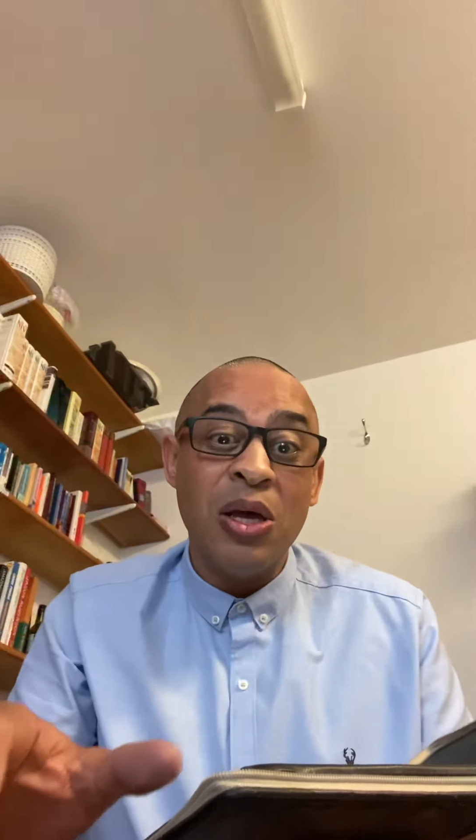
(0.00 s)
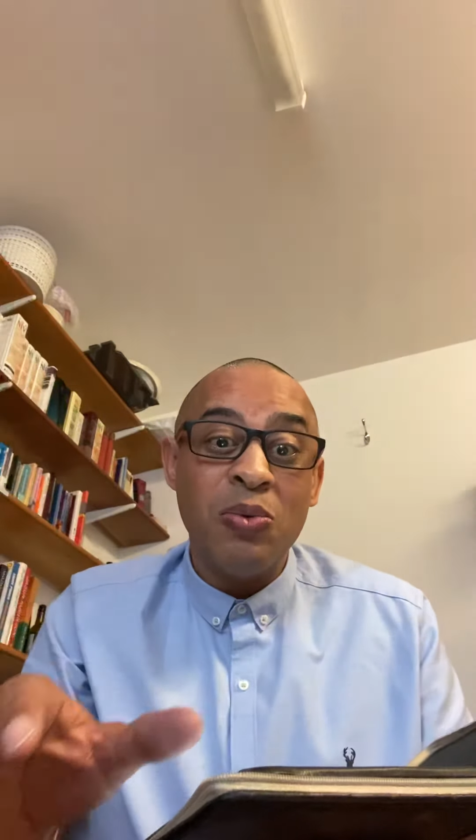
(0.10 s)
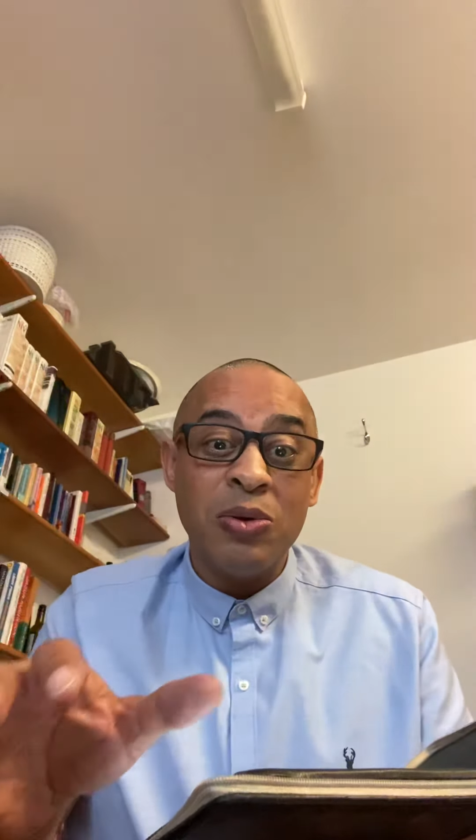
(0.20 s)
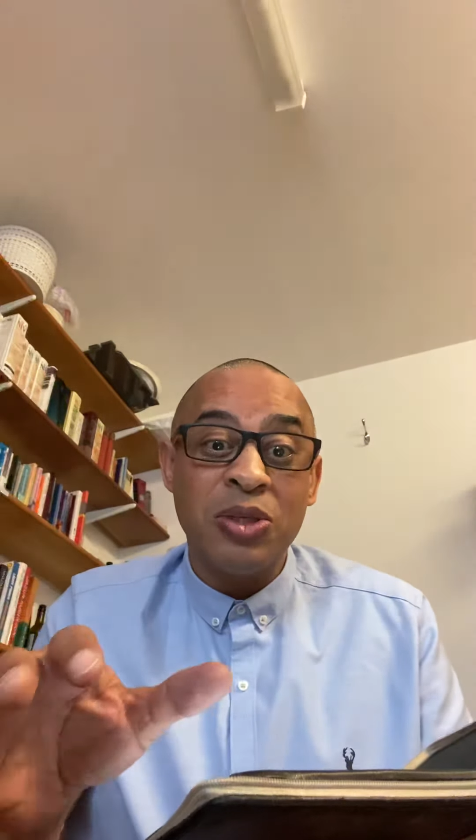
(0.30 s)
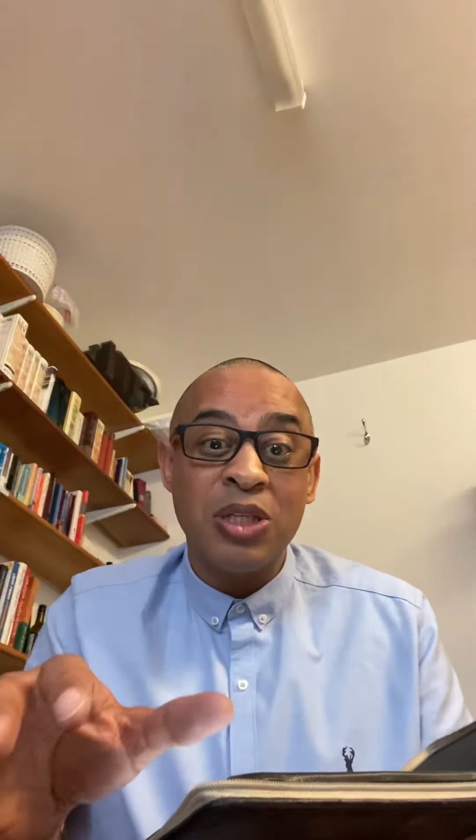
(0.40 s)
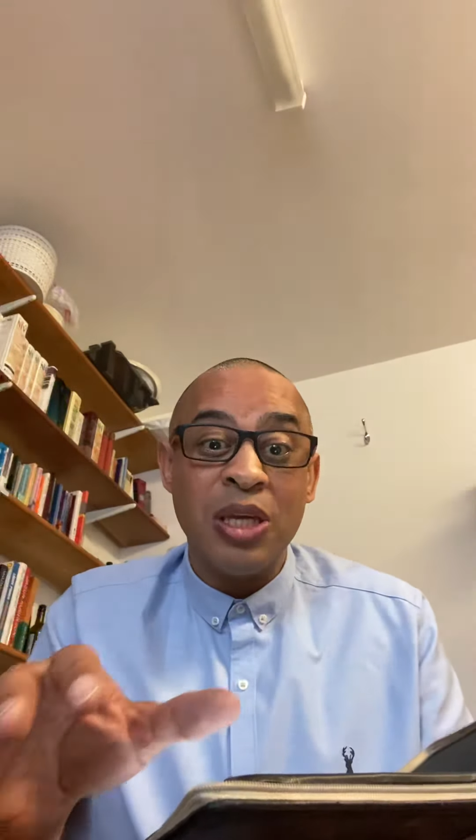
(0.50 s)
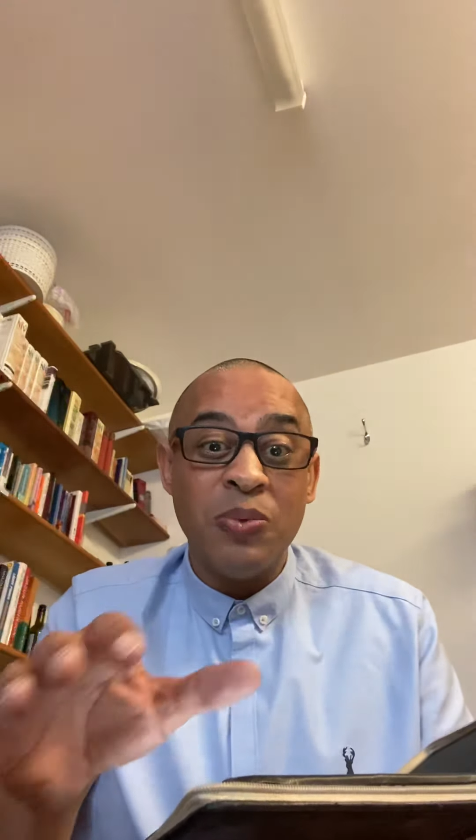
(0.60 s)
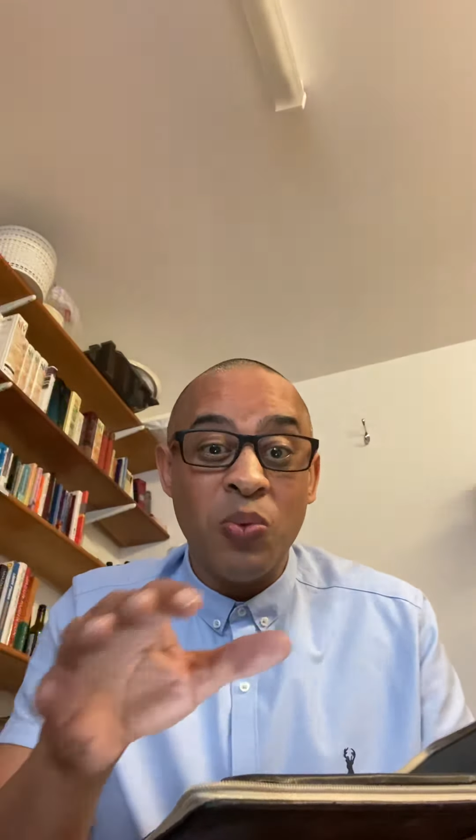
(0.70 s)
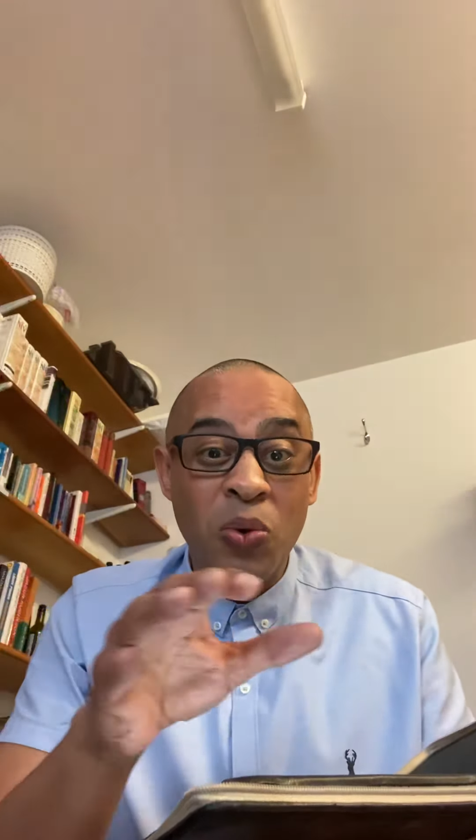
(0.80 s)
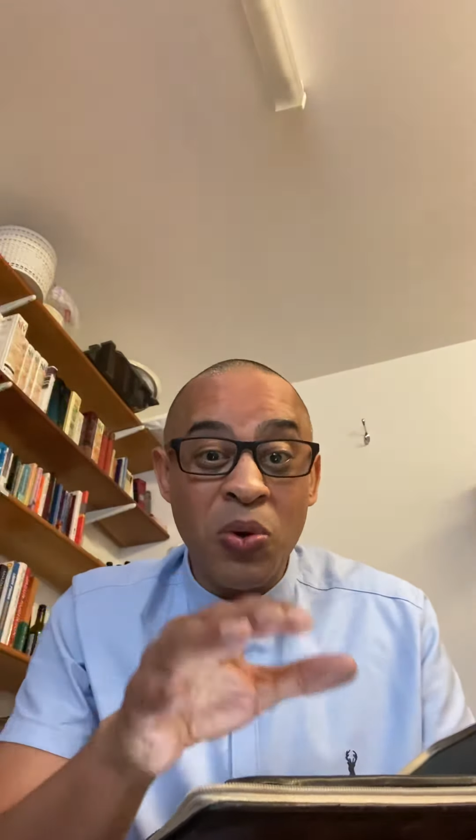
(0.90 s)
We'll see
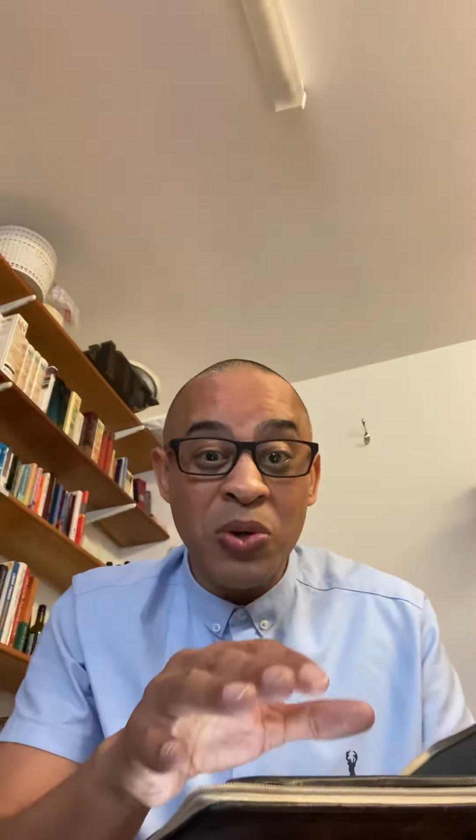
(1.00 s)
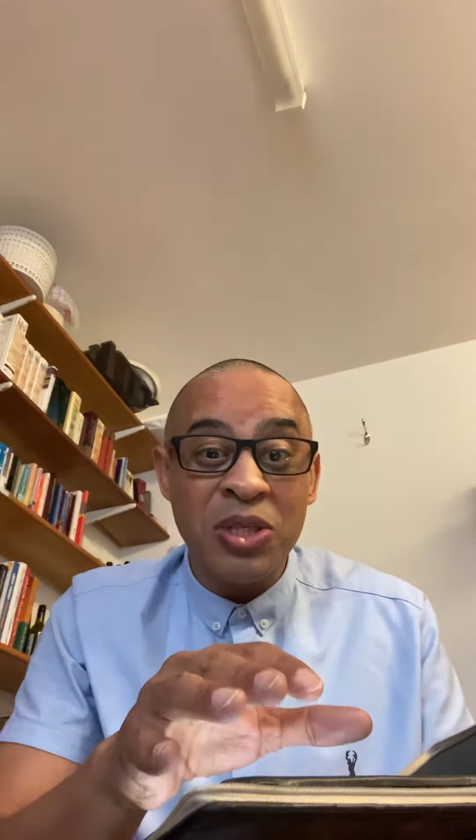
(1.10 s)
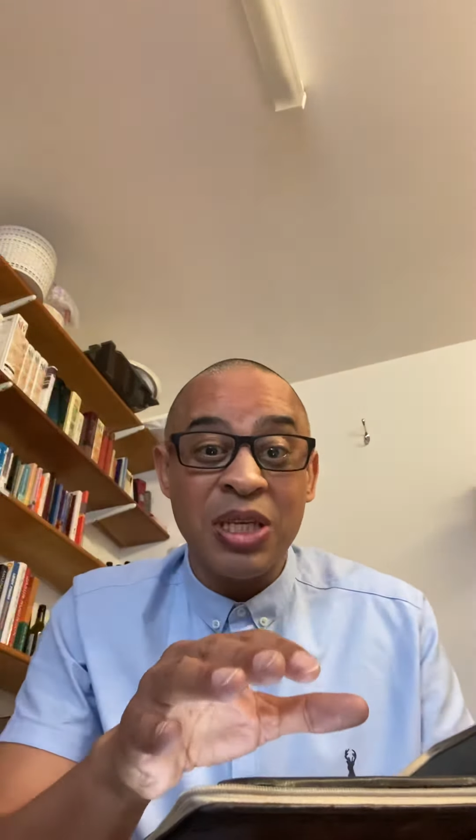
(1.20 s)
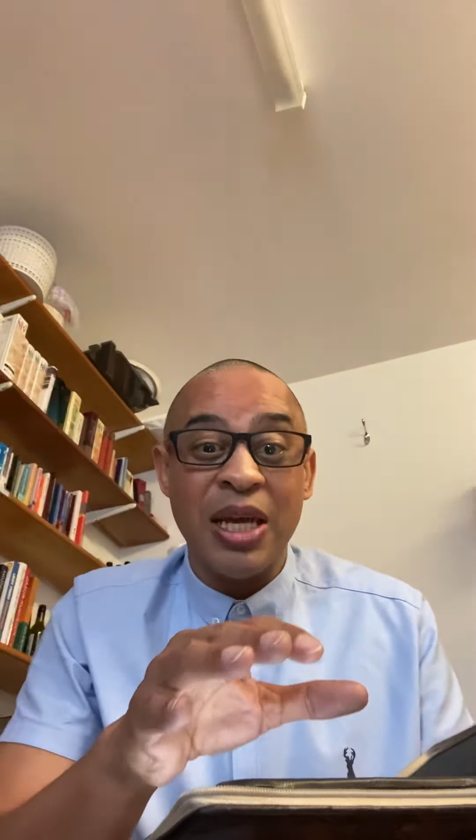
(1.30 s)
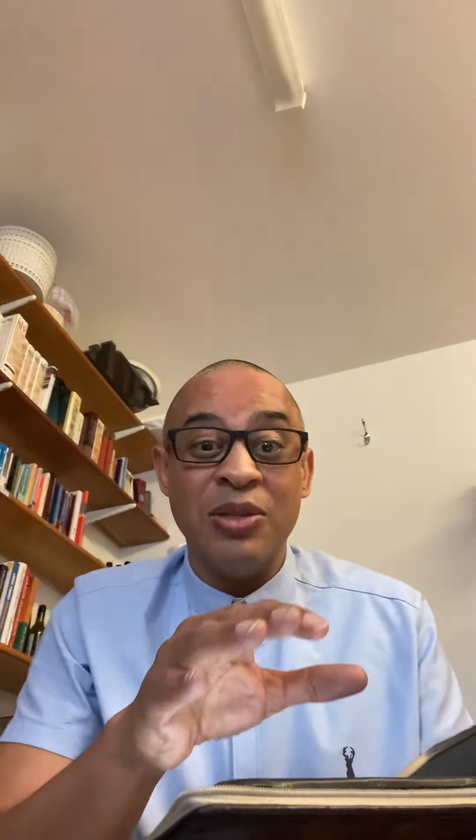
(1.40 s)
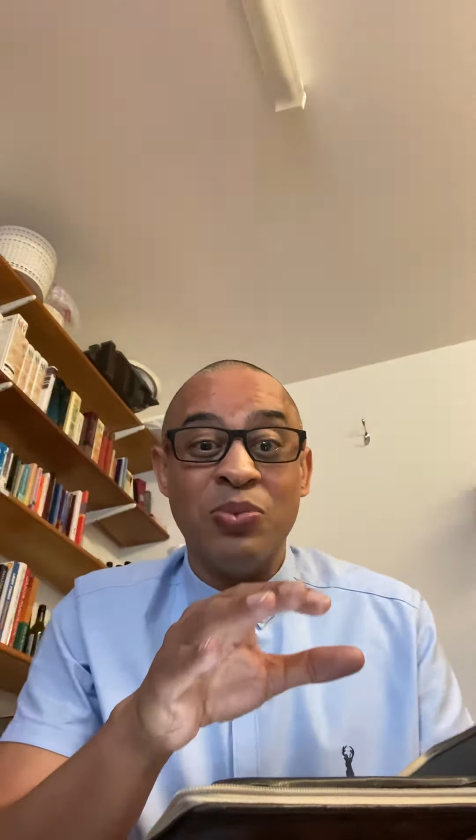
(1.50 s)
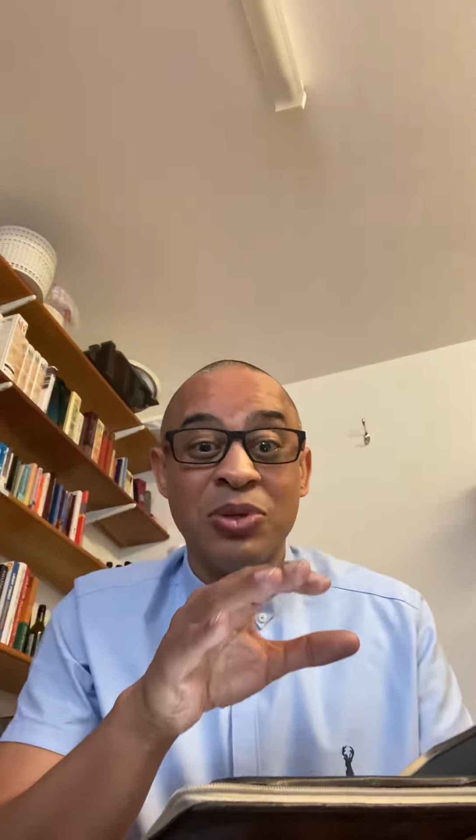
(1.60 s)
wars and